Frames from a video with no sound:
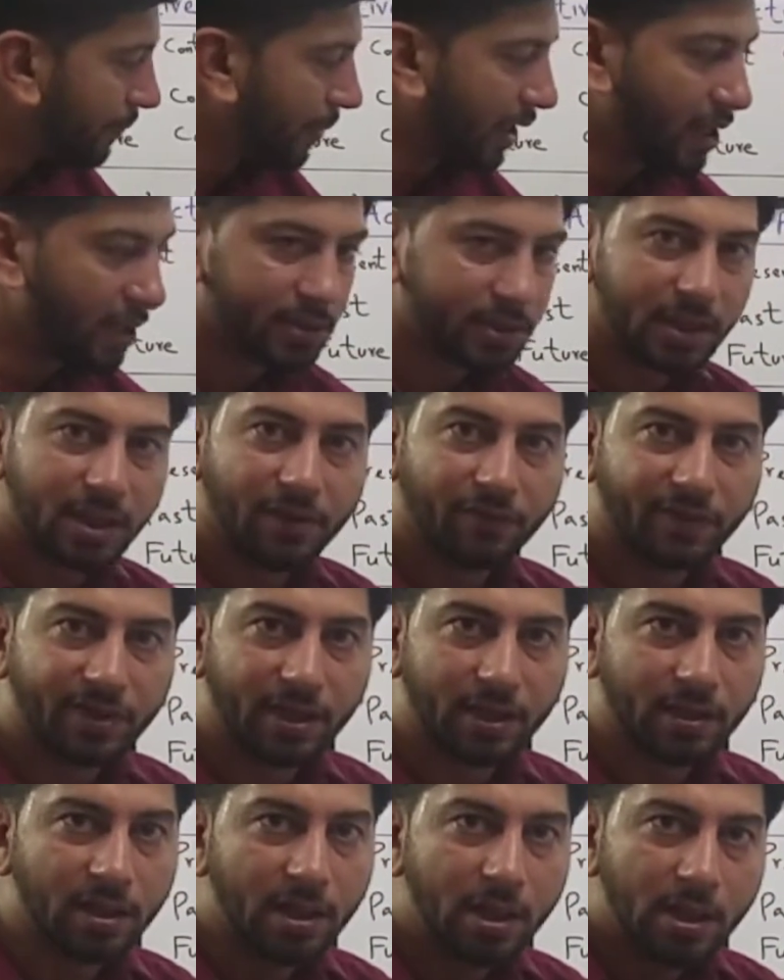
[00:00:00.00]
past
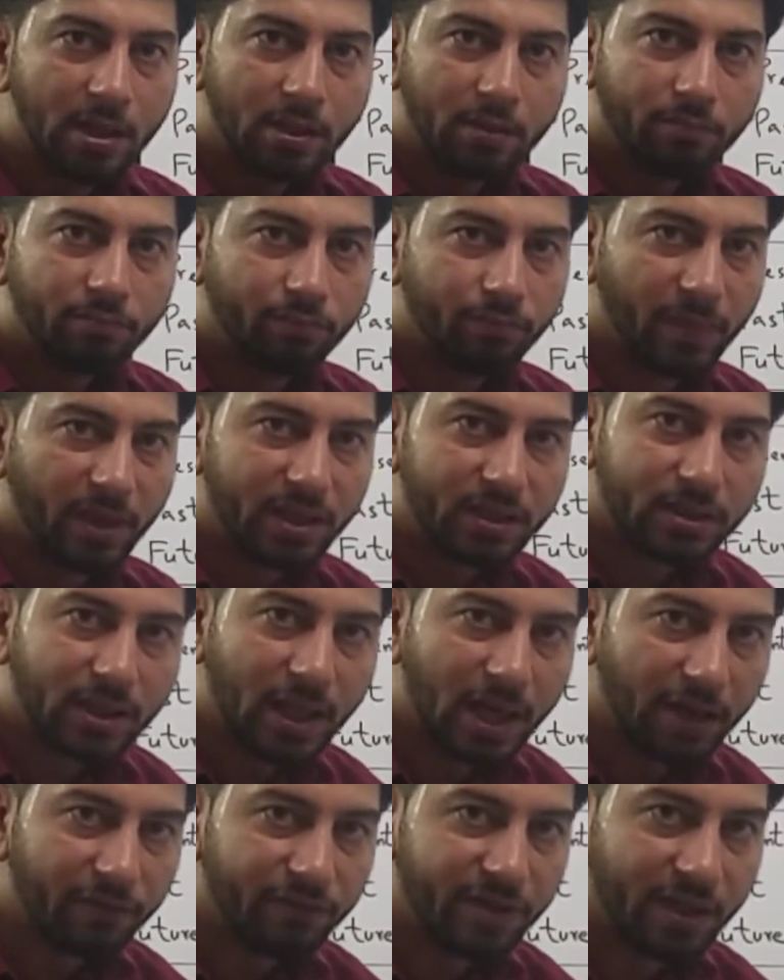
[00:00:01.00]
indefinite, must
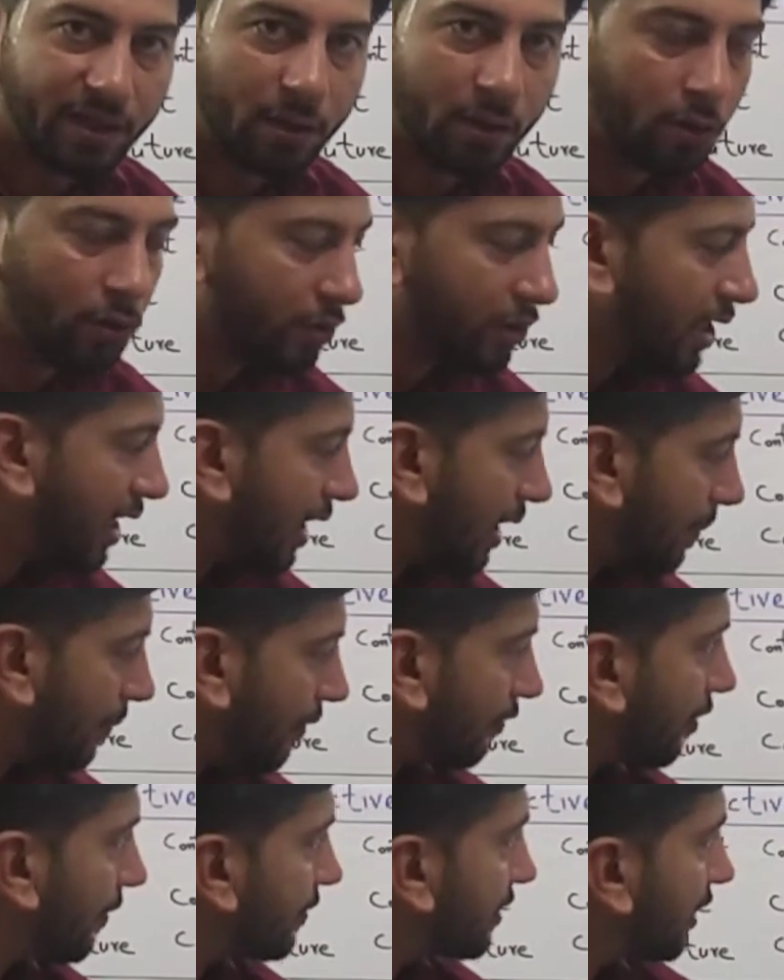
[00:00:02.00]
have their own
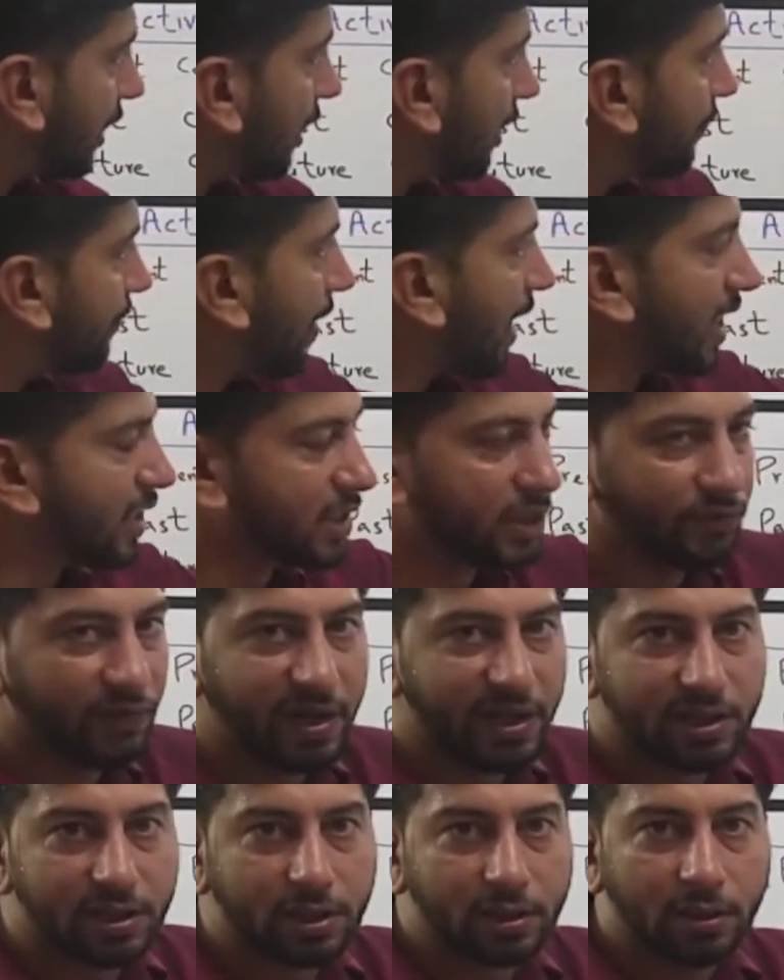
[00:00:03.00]
helping verbs in passive
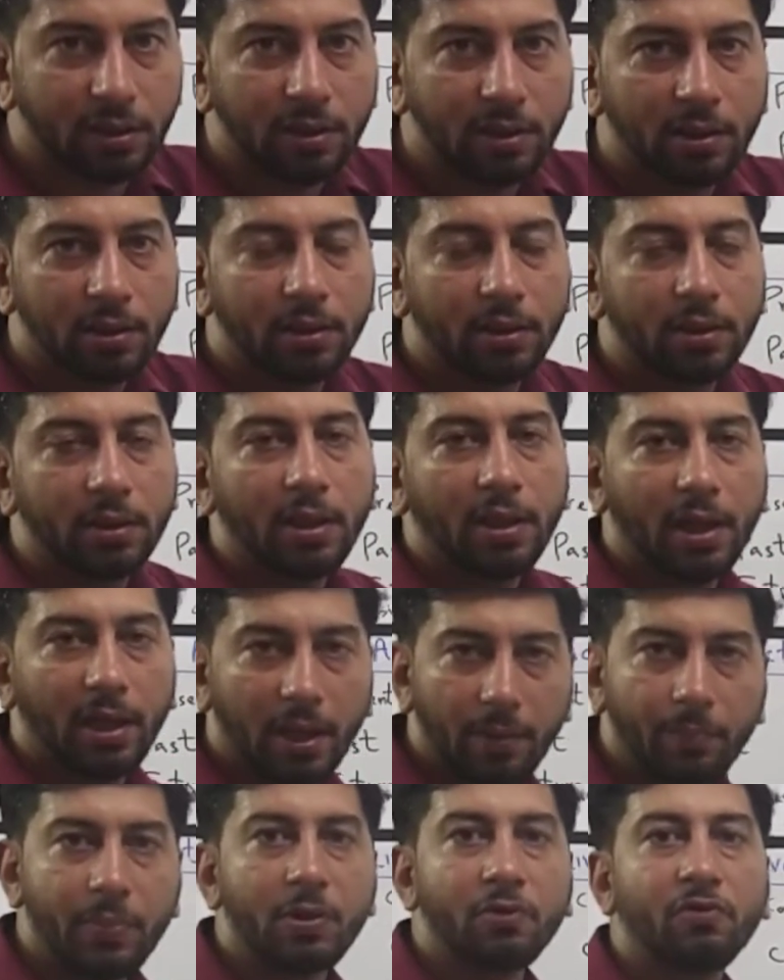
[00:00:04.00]
voice.
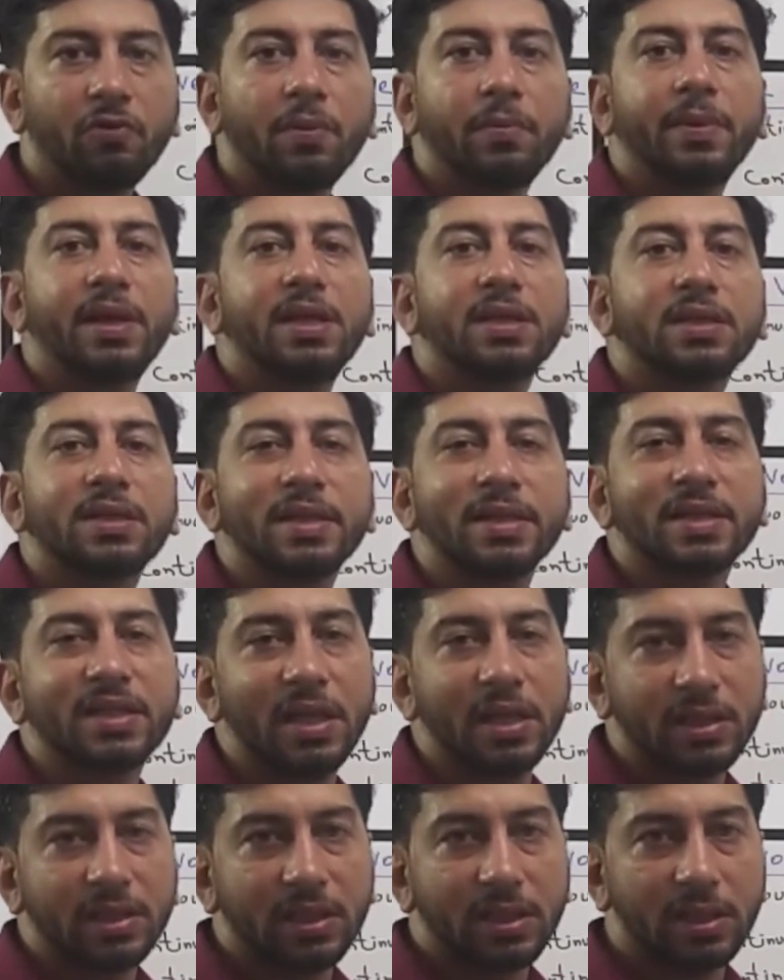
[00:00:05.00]
Helping verb is
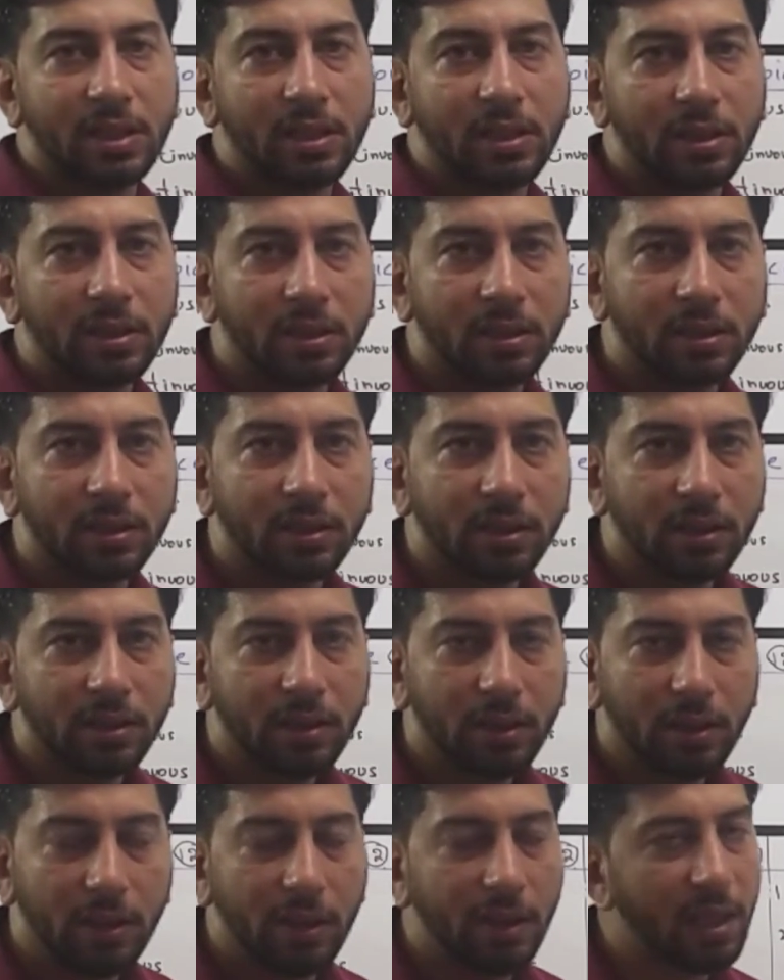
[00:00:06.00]
necessary
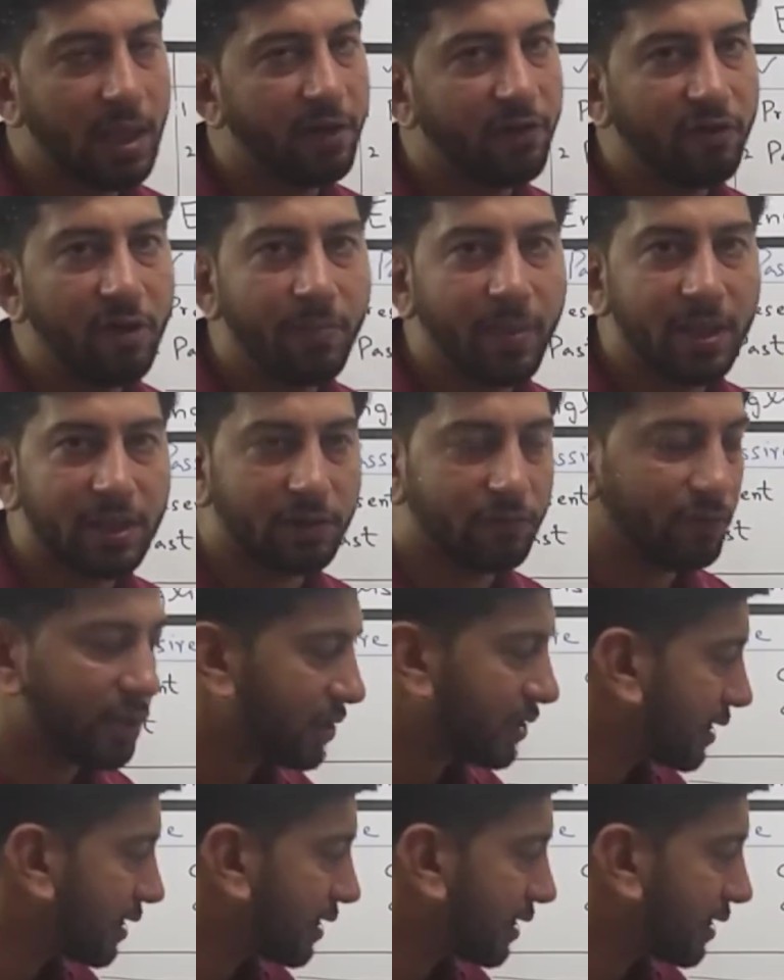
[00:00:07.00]
in every passive voice